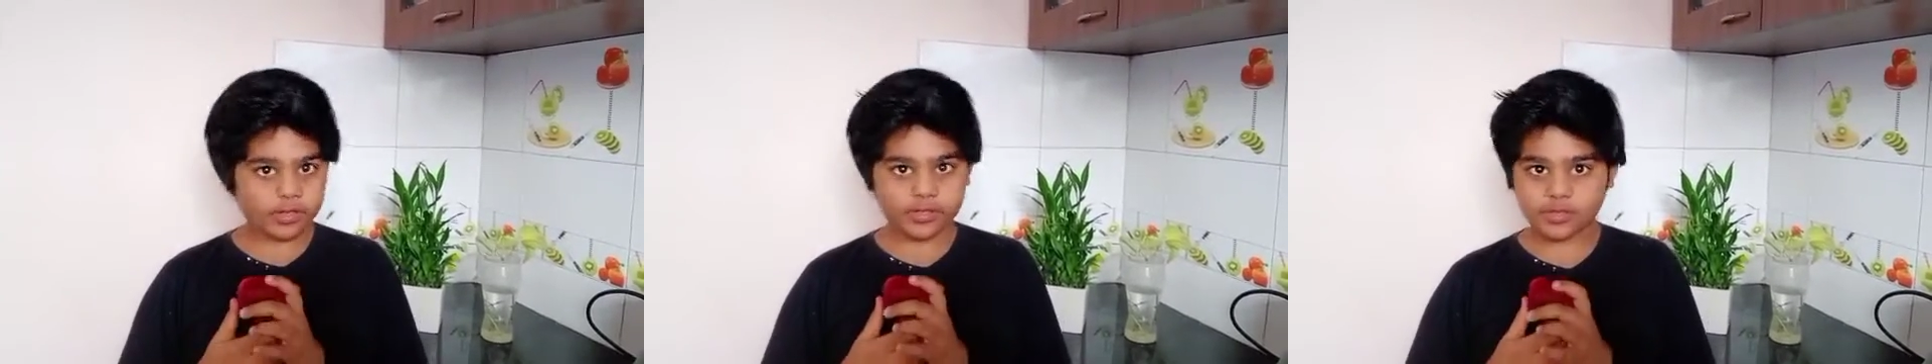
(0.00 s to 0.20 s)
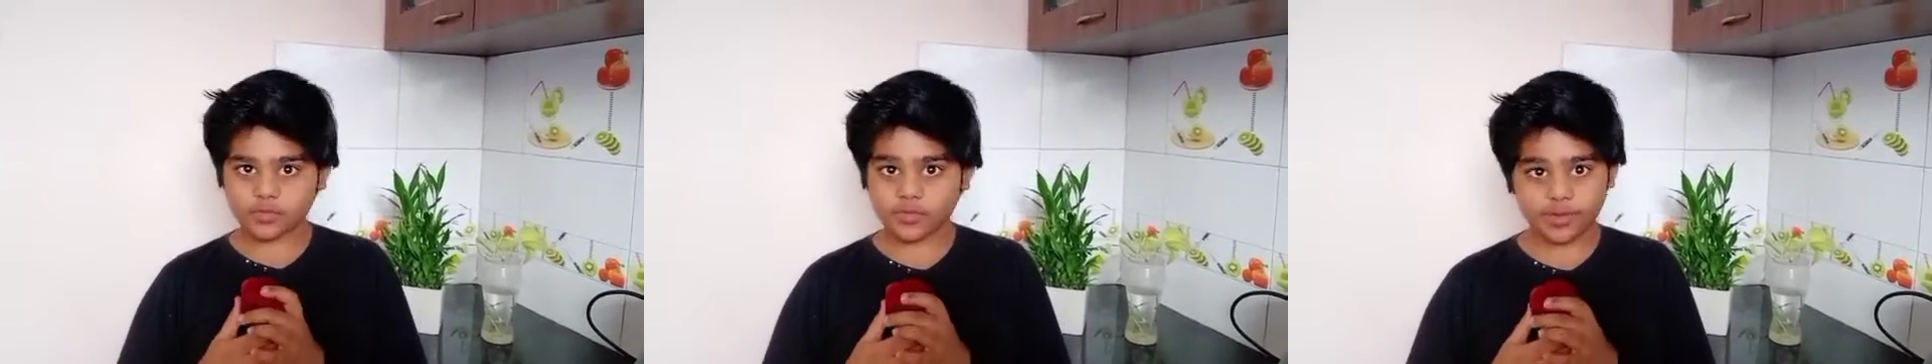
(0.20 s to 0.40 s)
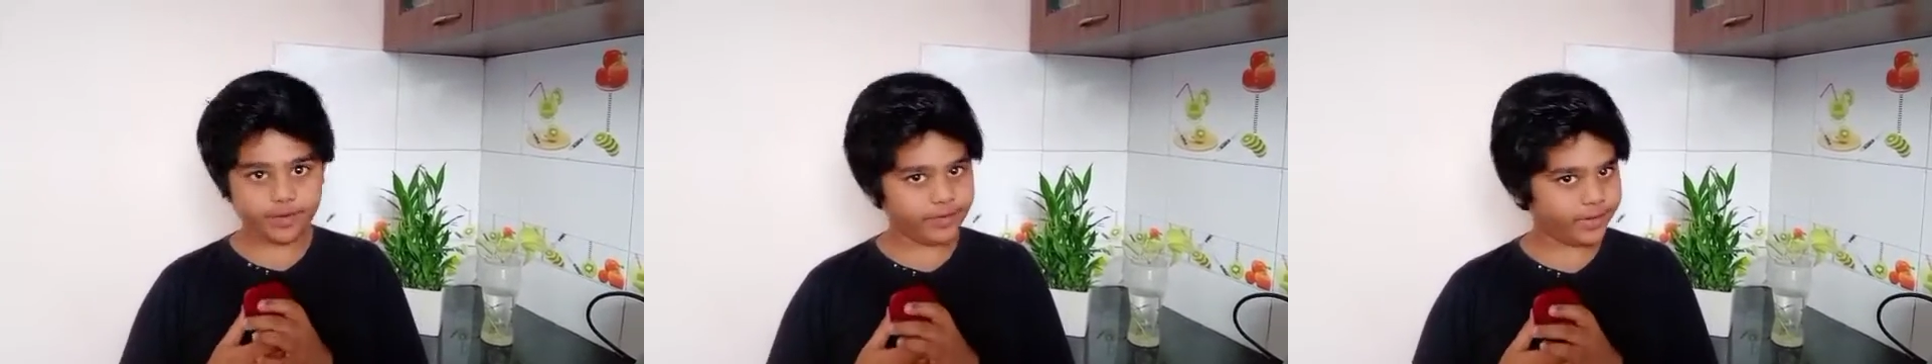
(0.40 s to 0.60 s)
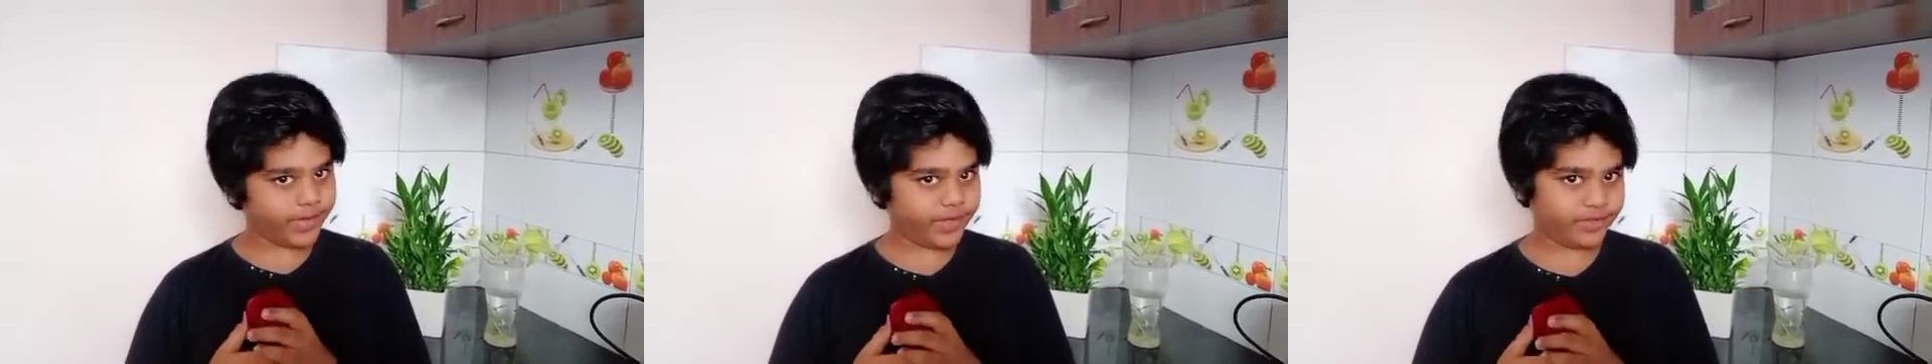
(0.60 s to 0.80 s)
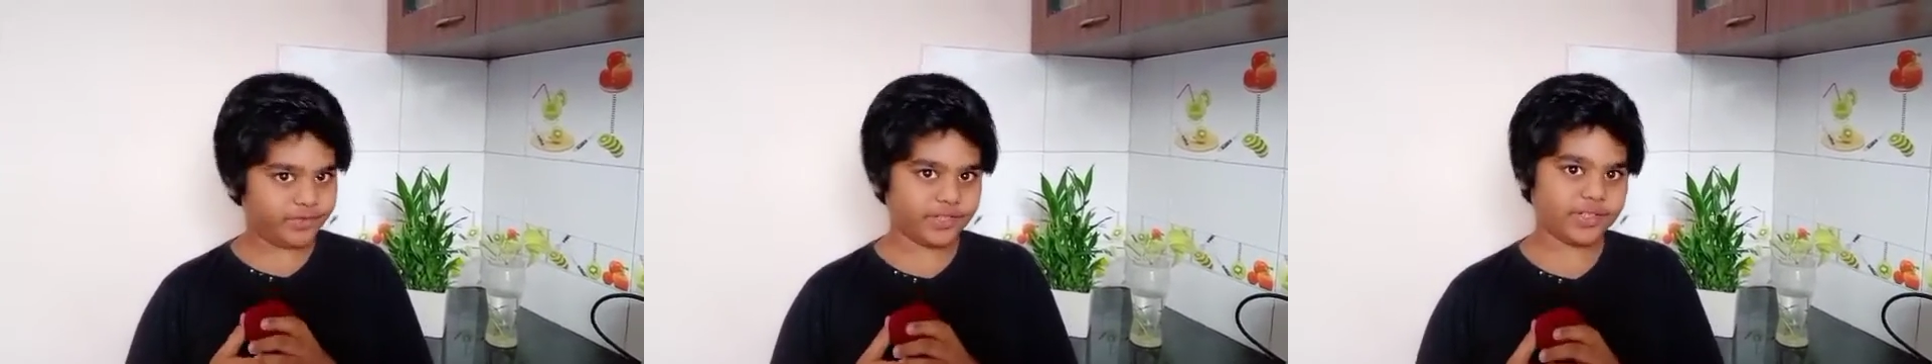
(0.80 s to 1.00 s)
it's very
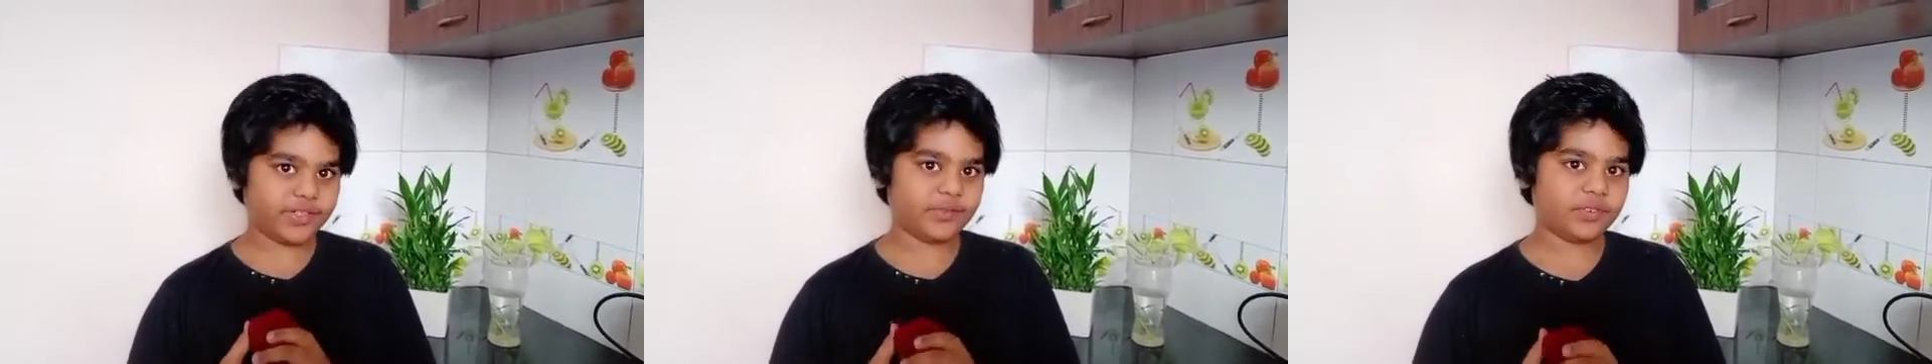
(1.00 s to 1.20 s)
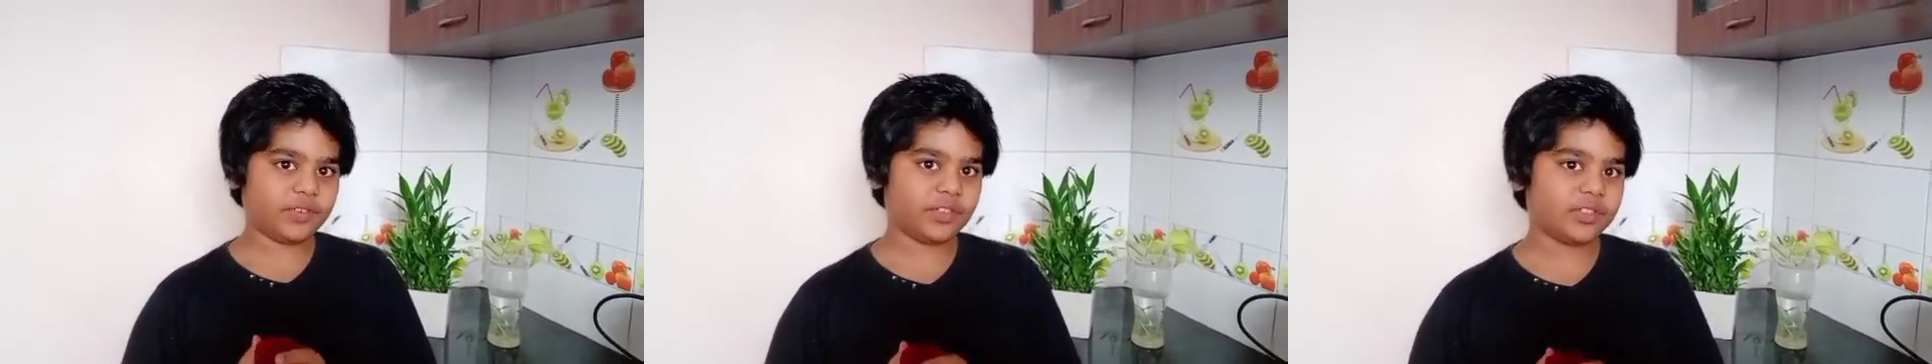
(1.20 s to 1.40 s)
dangerous for us.